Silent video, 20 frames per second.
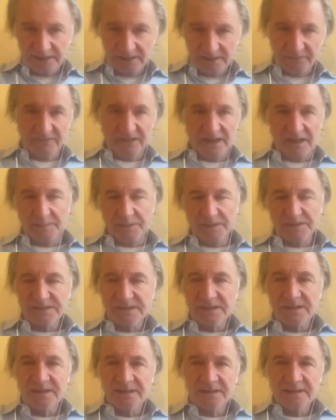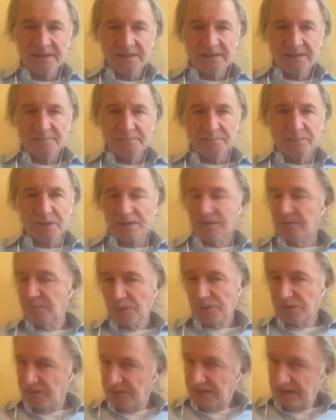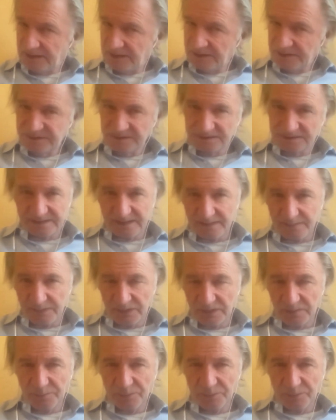environments. But you need a systemic